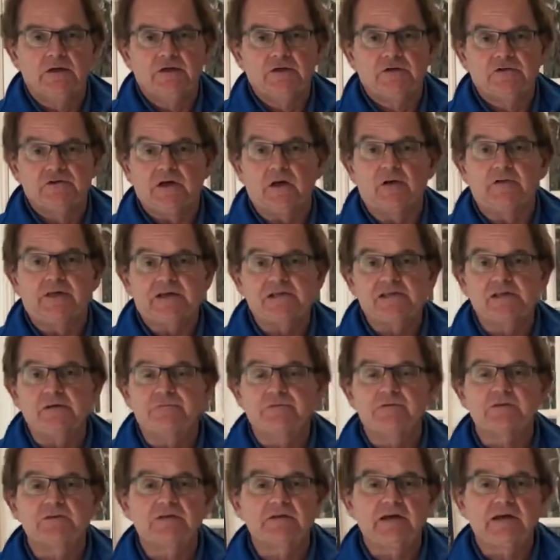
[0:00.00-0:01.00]
So that's it
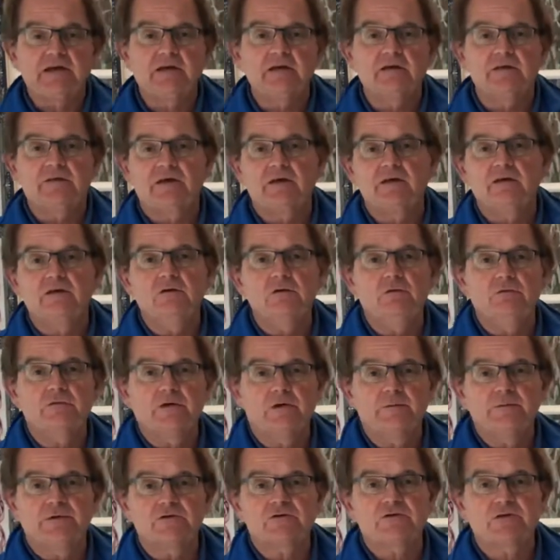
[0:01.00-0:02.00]
for today. Thank you
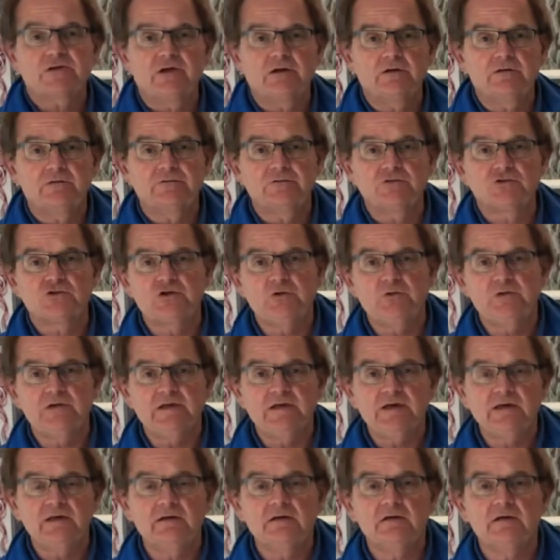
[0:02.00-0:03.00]
very much again for
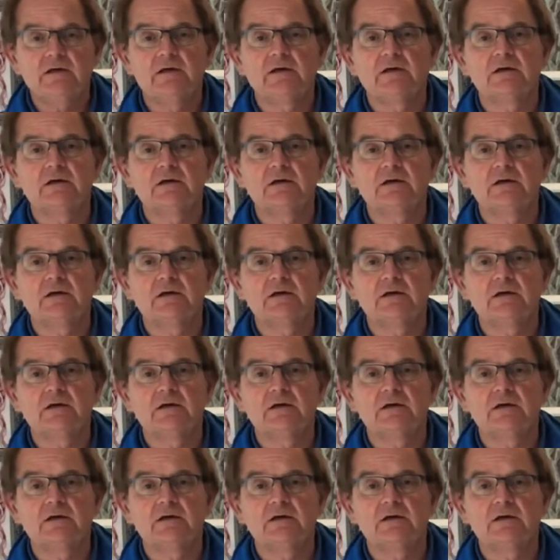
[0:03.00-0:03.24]
tuning in.